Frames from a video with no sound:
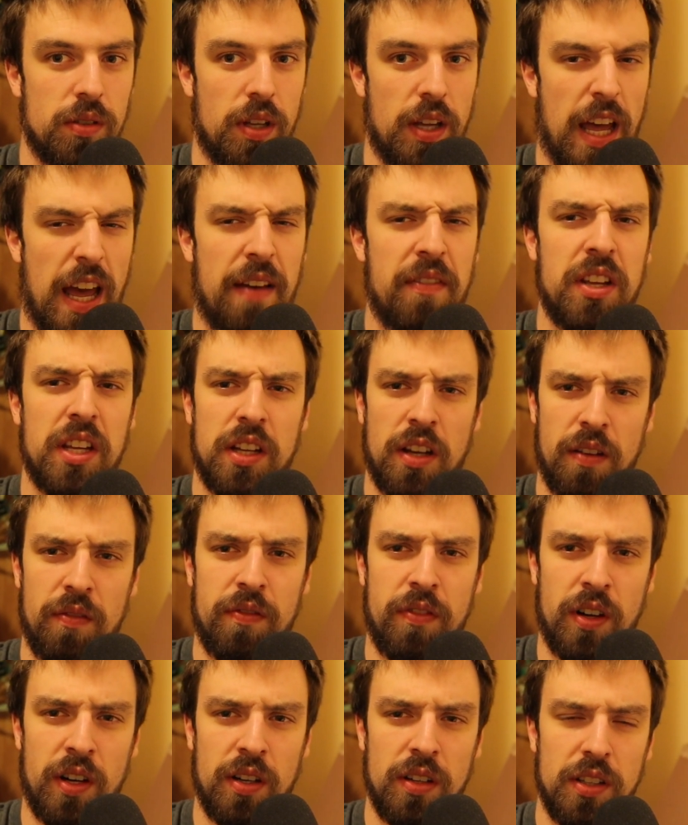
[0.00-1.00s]
having
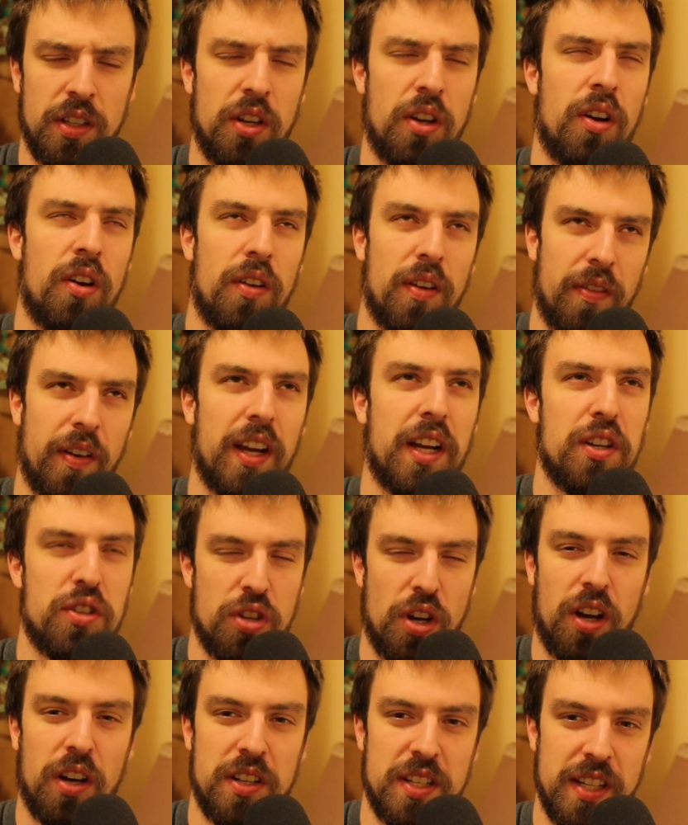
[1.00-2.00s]
comfort. If I could
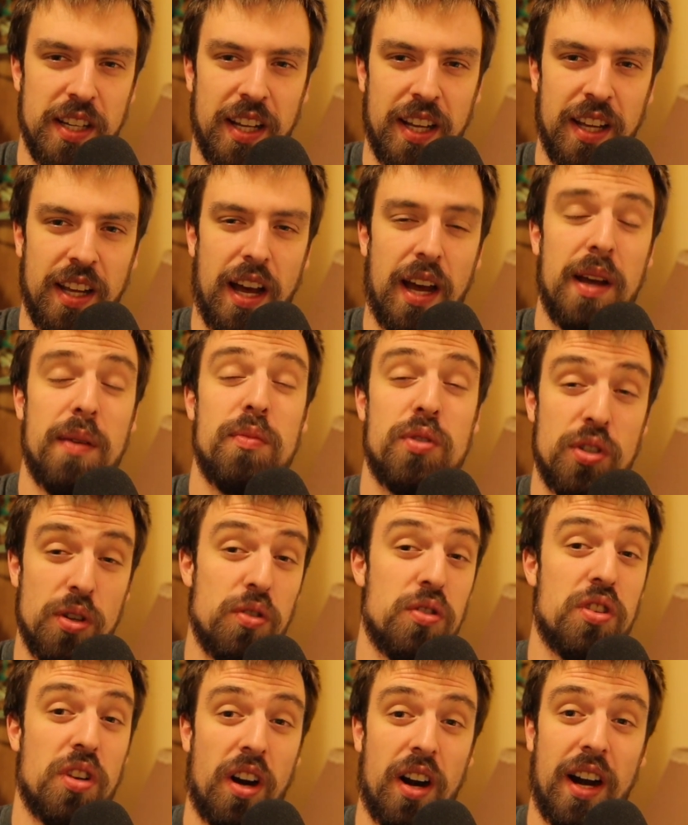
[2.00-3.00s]
talk today, I'm so
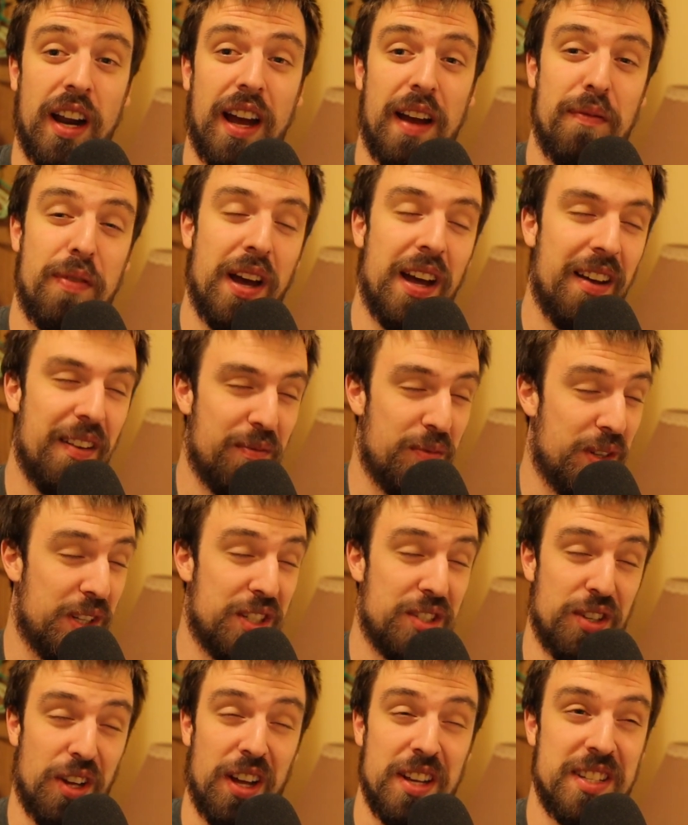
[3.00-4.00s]
sorry. I'm
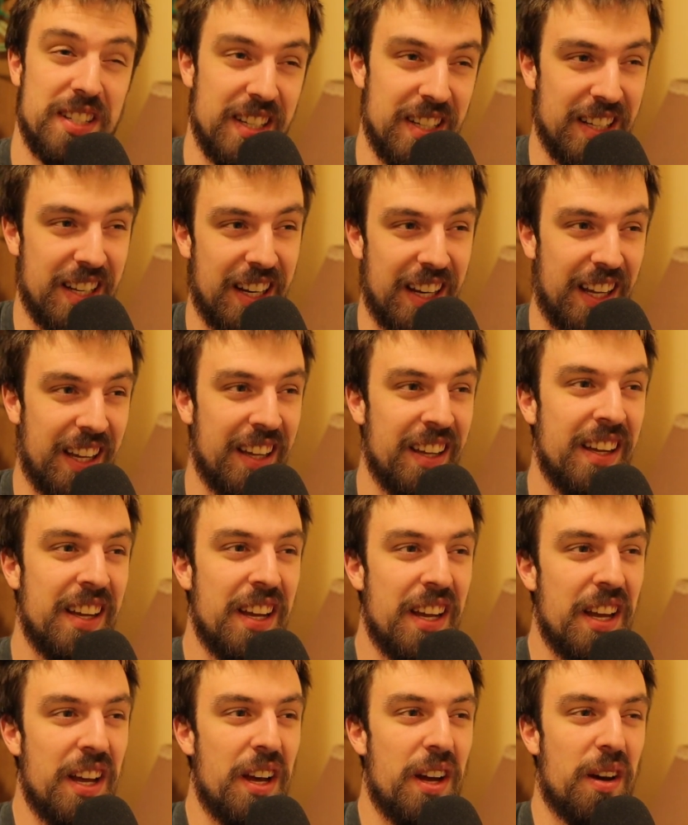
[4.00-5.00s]
exhausted today,
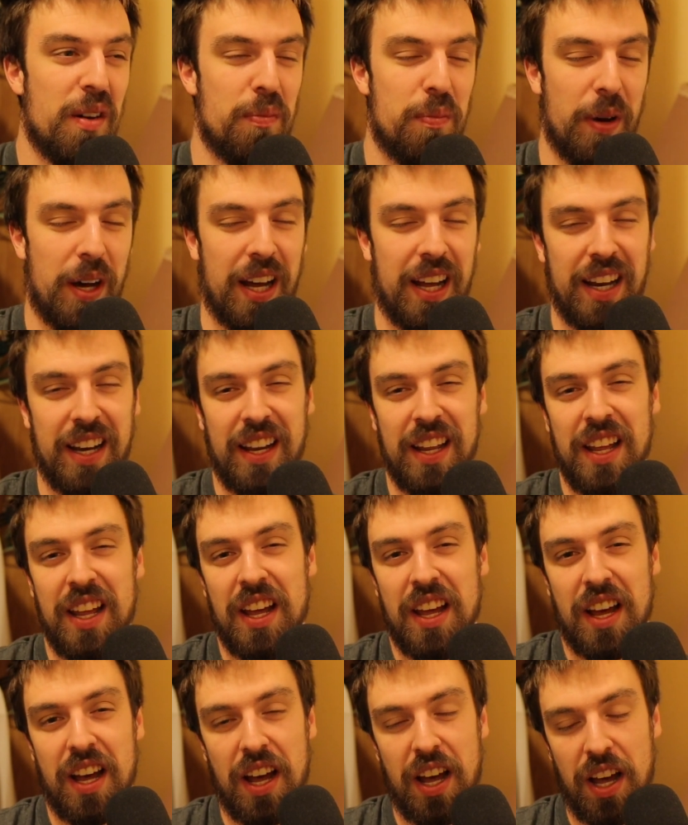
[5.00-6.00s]
but
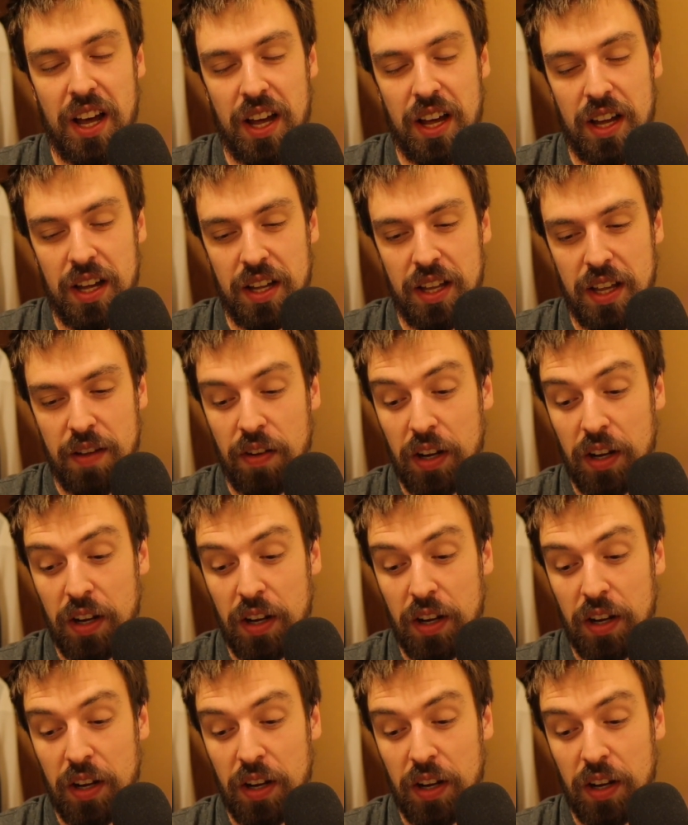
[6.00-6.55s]
if